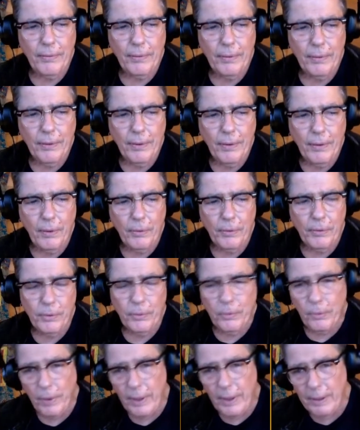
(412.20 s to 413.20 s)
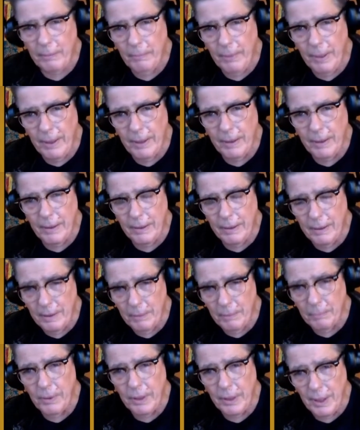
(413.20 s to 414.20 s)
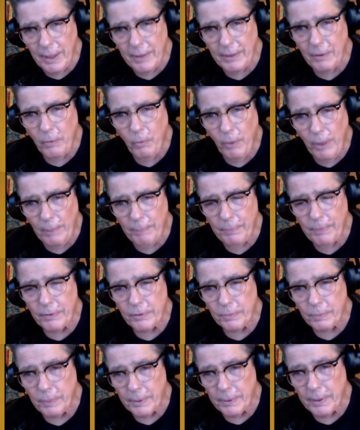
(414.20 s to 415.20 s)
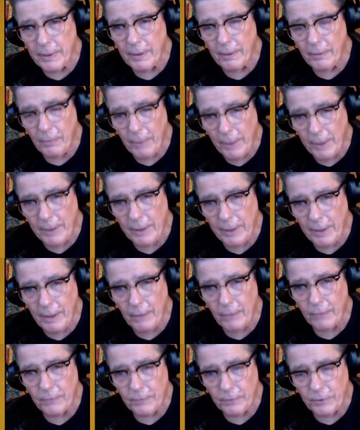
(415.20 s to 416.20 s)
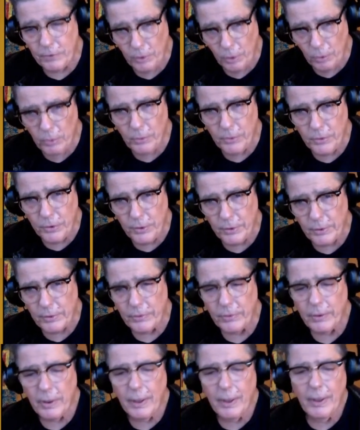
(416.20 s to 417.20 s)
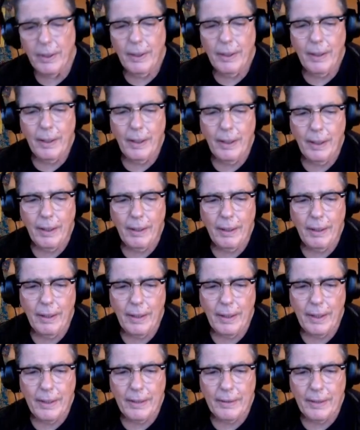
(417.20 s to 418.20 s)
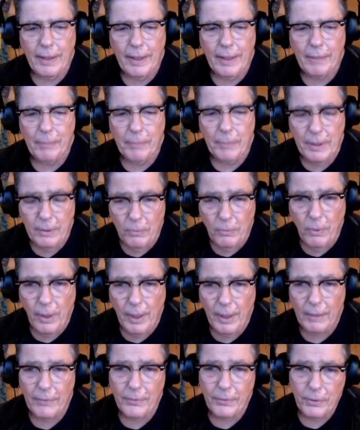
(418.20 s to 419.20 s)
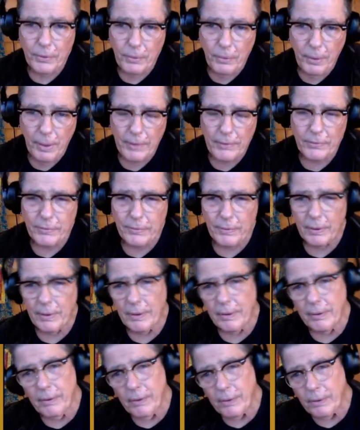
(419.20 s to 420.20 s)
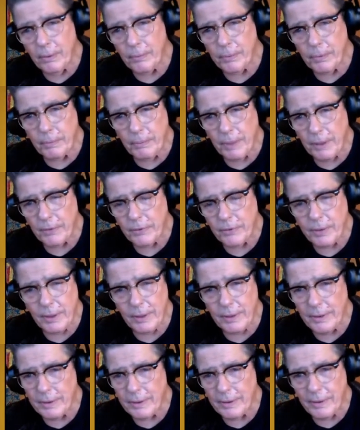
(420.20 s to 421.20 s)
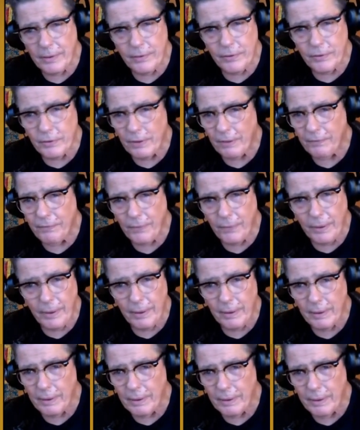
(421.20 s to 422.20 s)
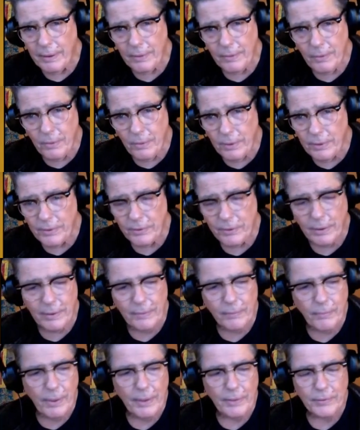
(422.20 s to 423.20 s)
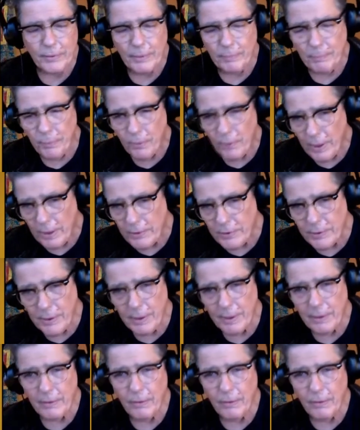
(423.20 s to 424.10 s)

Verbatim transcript: you know, Ukraine may keep getting weapons, but they are running out of soldiers. Uh, and and meanwhile, the U.S you know, domestically is suffering increased unrest, unprecedented